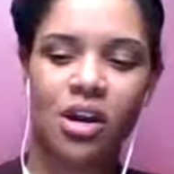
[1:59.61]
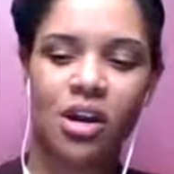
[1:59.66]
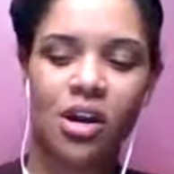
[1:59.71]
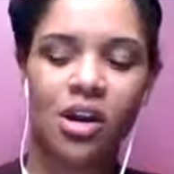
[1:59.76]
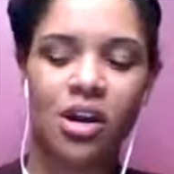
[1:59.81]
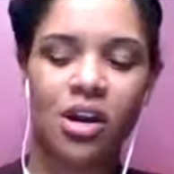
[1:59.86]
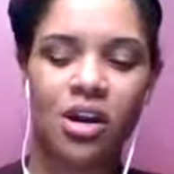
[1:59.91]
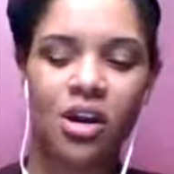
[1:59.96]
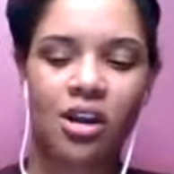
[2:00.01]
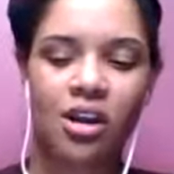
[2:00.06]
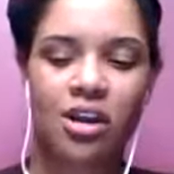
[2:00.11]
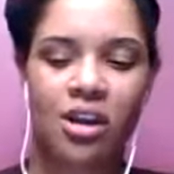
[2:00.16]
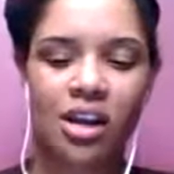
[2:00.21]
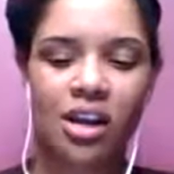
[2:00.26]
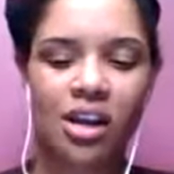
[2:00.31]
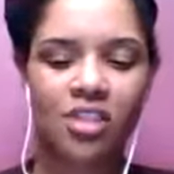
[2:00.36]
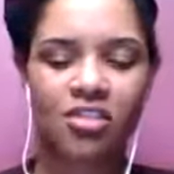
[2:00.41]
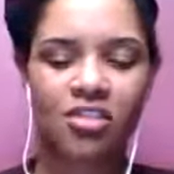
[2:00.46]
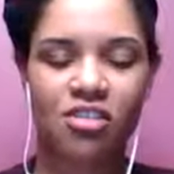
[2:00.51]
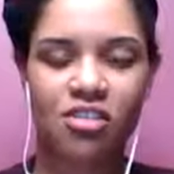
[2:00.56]
are
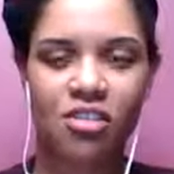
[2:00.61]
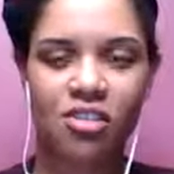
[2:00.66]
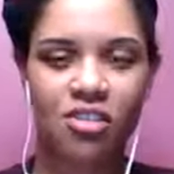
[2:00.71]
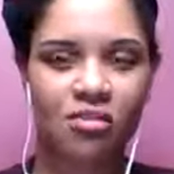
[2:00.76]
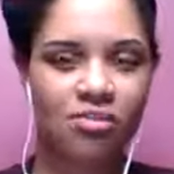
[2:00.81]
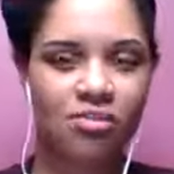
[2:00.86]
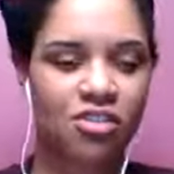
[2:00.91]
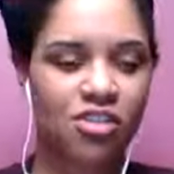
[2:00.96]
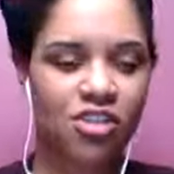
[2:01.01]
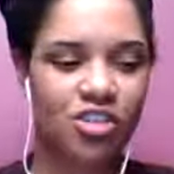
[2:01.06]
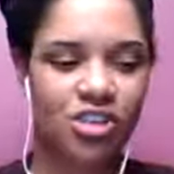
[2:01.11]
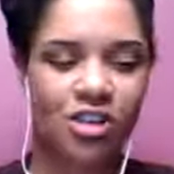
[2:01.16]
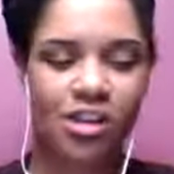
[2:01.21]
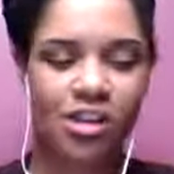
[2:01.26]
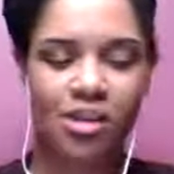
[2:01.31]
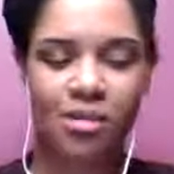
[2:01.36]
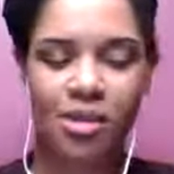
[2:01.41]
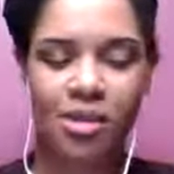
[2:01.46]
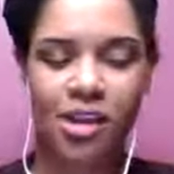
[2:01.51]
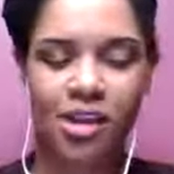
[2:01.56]
kind of just chilling
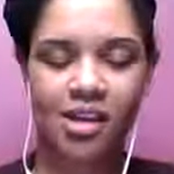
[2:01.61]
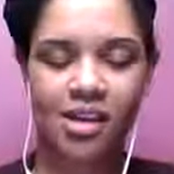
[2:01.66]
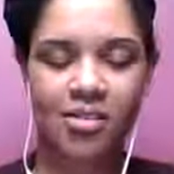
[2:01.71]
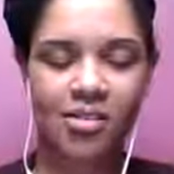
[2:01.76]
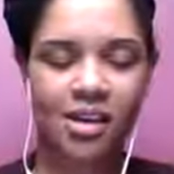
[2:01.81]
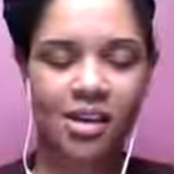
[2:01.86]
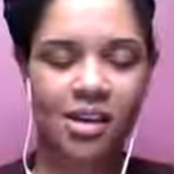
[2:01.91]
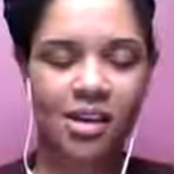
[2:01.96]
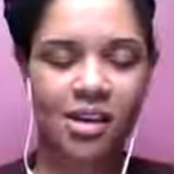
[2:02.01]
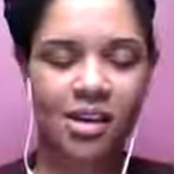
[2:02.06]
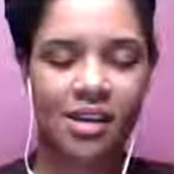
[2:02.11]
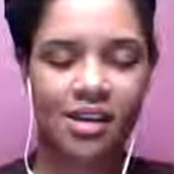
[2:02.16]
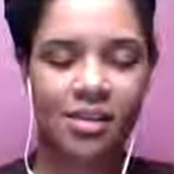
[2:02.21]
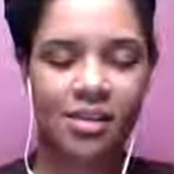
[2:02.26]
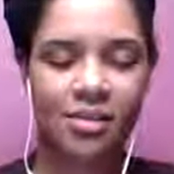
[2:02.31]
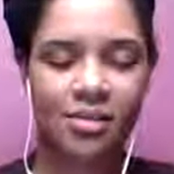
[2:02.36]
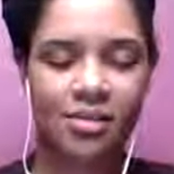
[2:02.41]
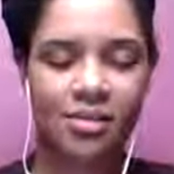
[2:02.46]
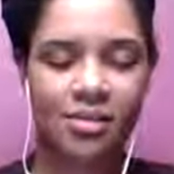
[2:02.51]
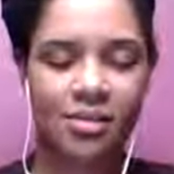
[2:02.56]
your mind right
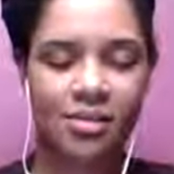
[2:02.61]
now